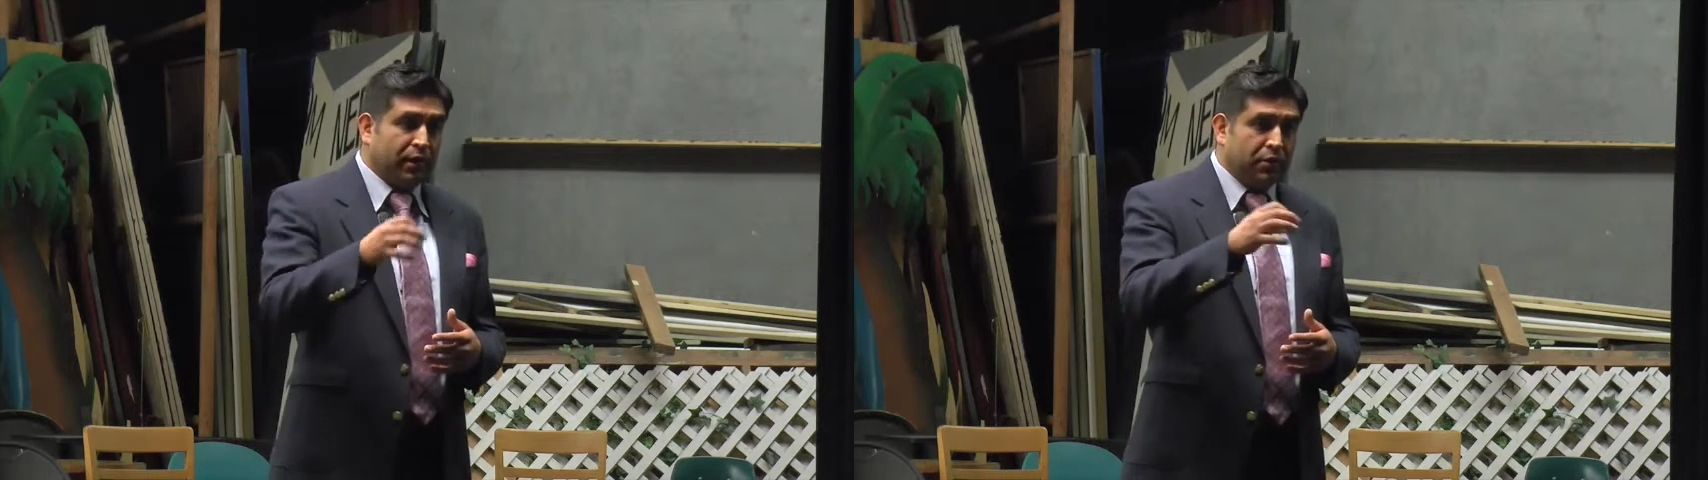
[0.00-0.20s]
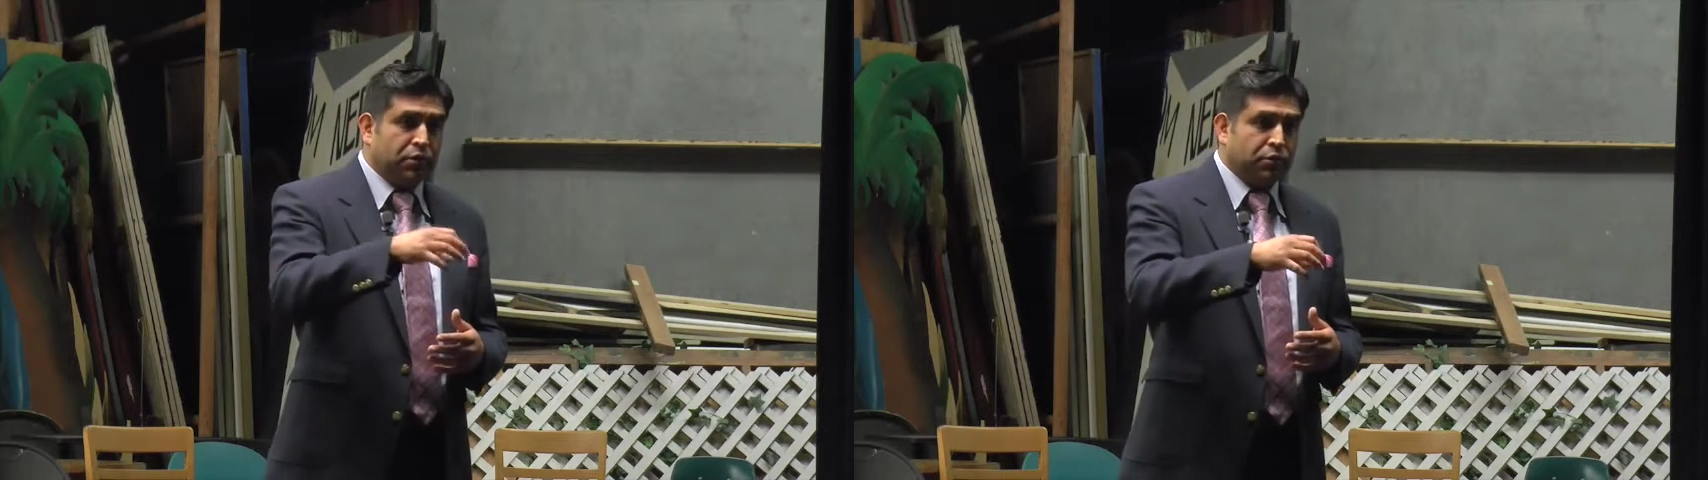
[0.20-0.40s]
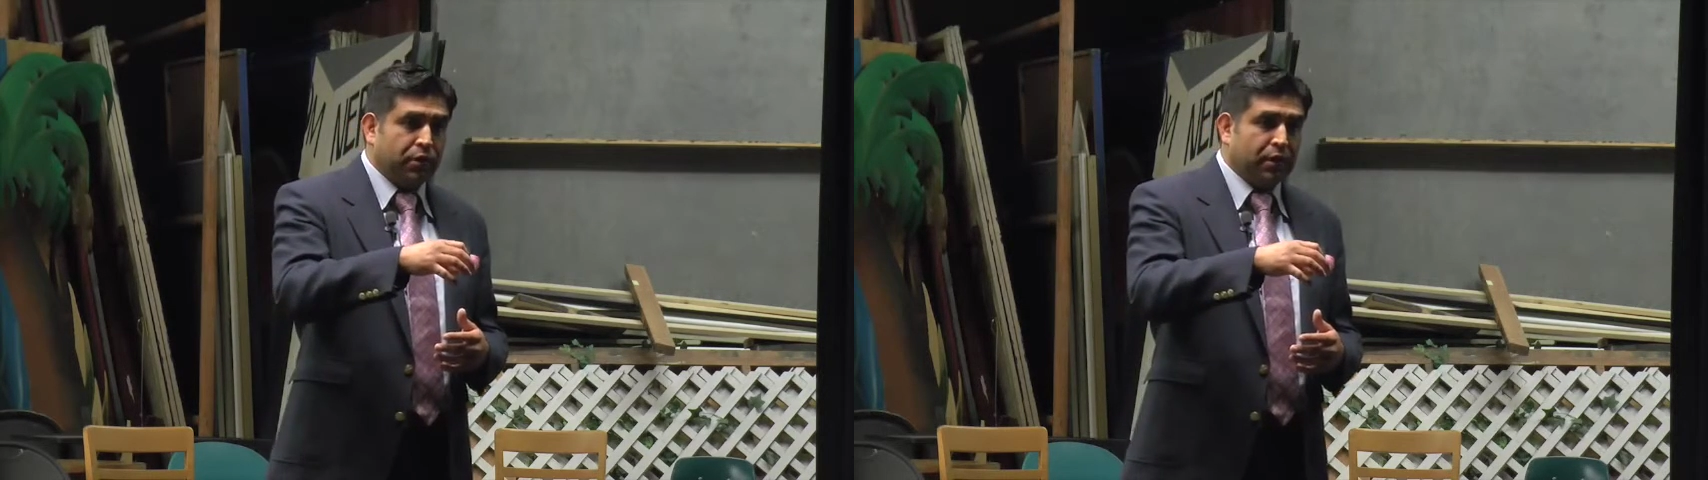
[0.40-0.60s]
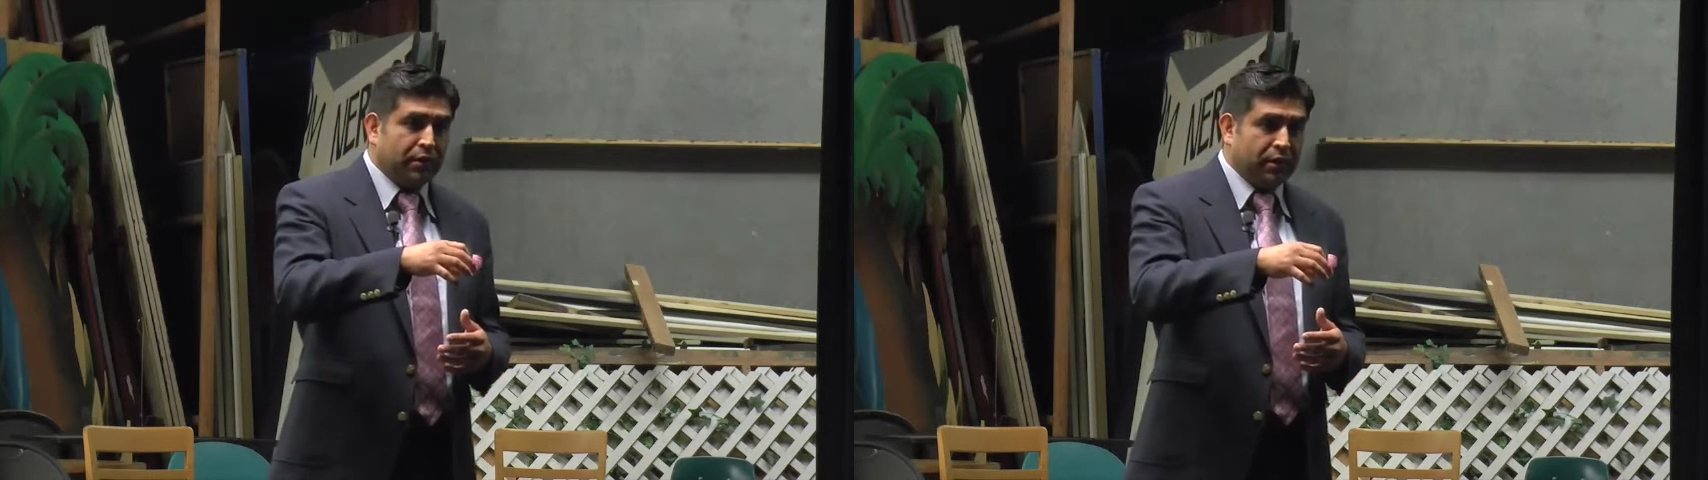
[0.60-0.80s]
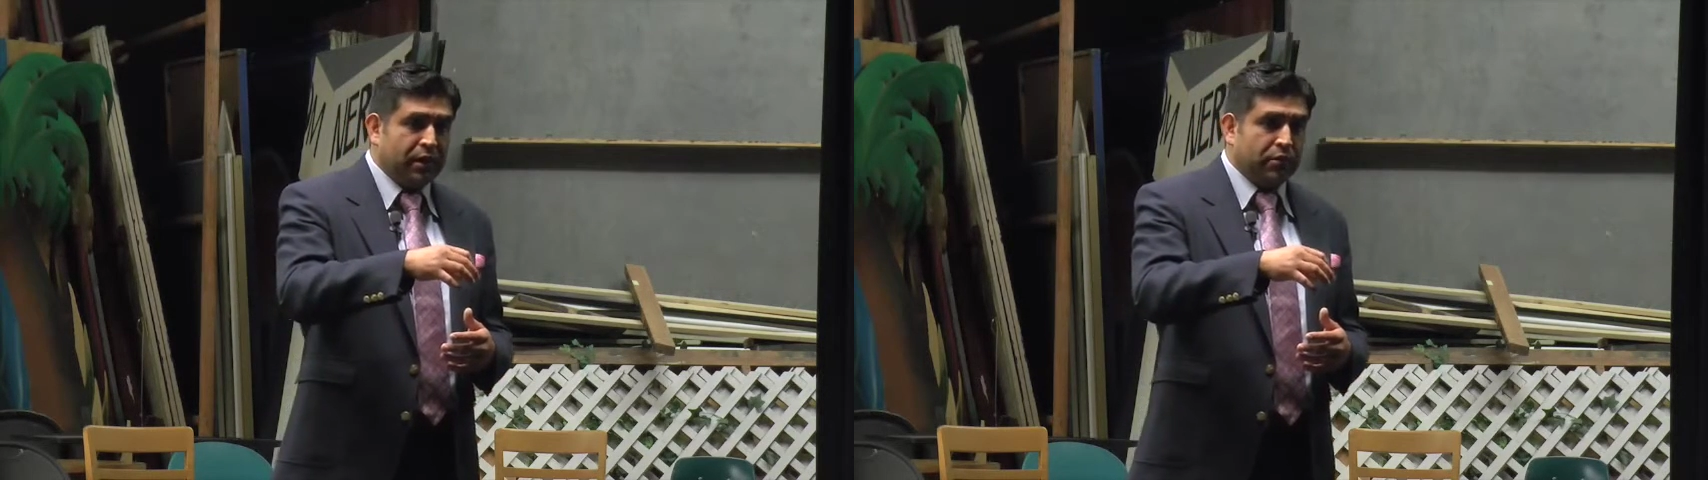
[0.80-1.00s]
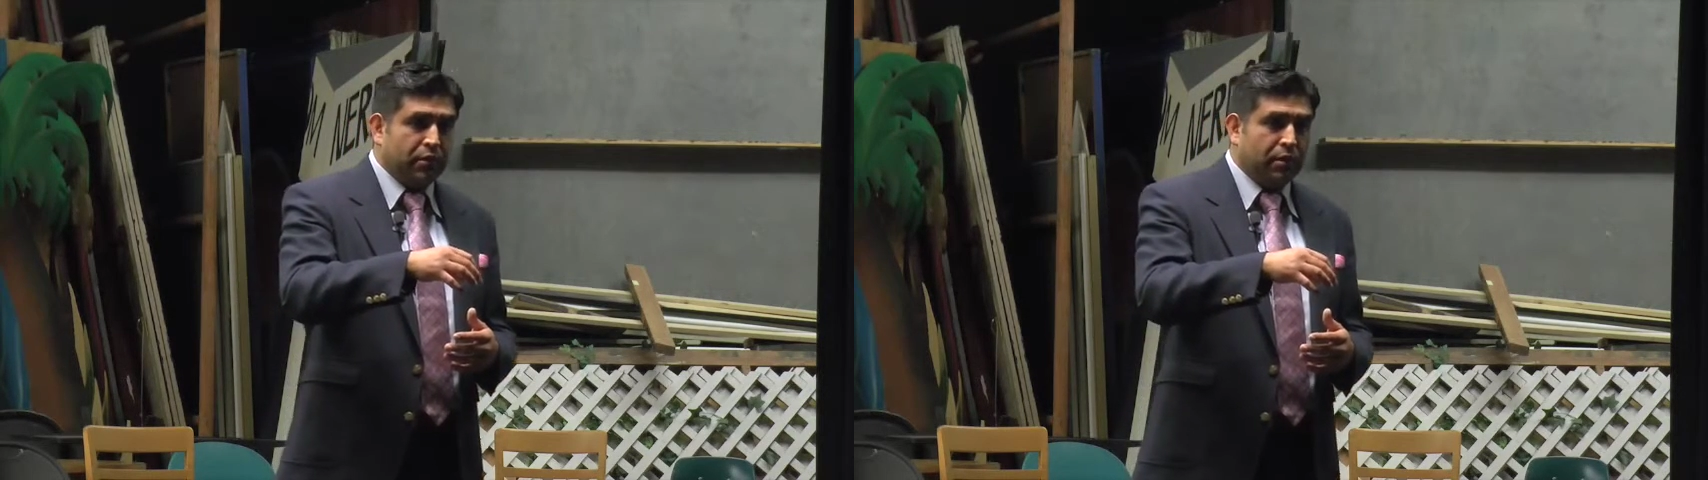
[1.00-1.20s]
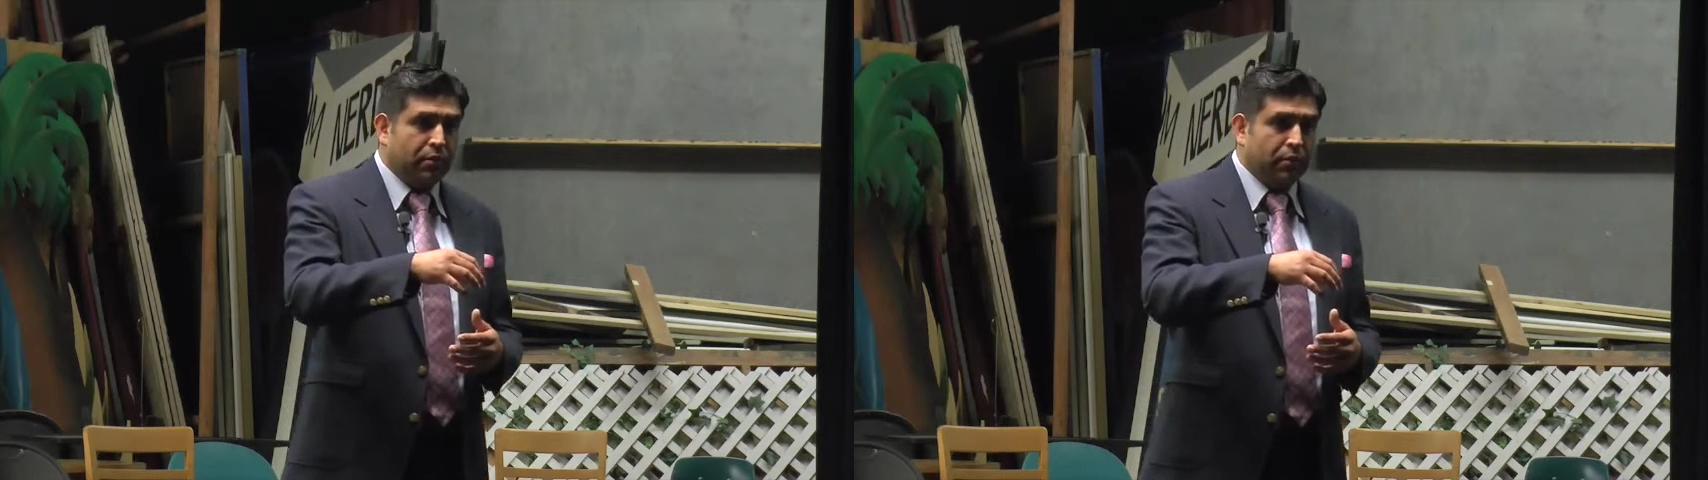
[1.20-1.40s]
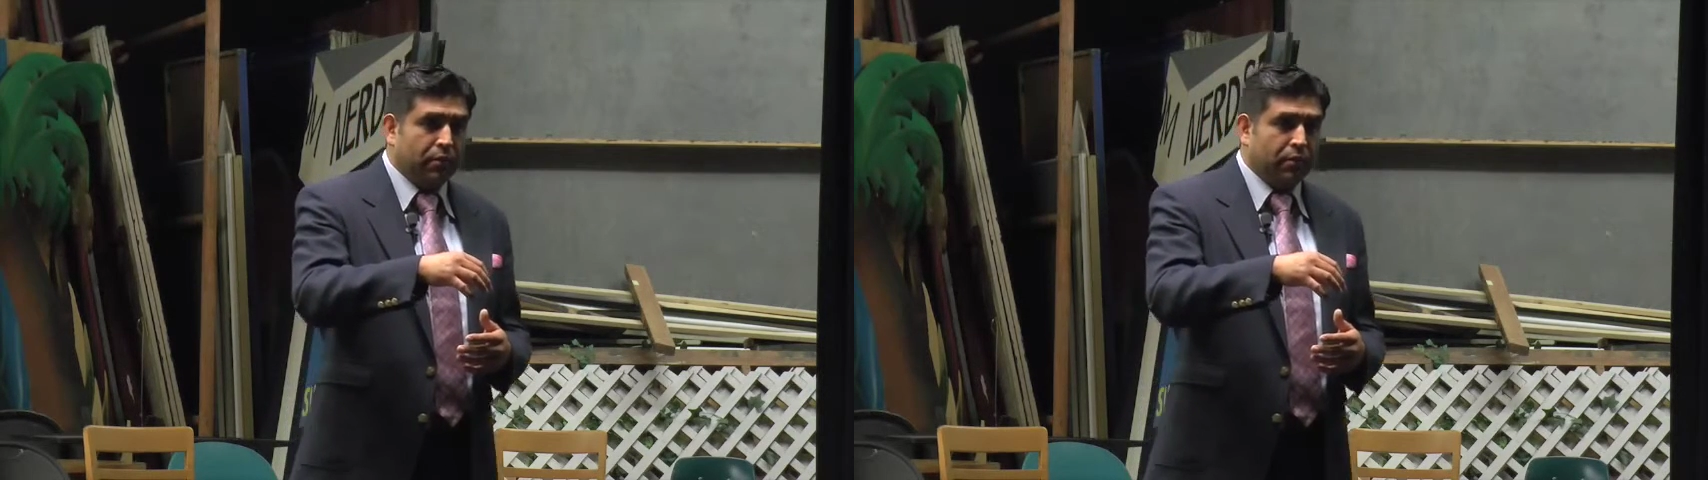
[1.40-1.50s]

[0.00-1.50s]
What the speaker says: industry that did that to him?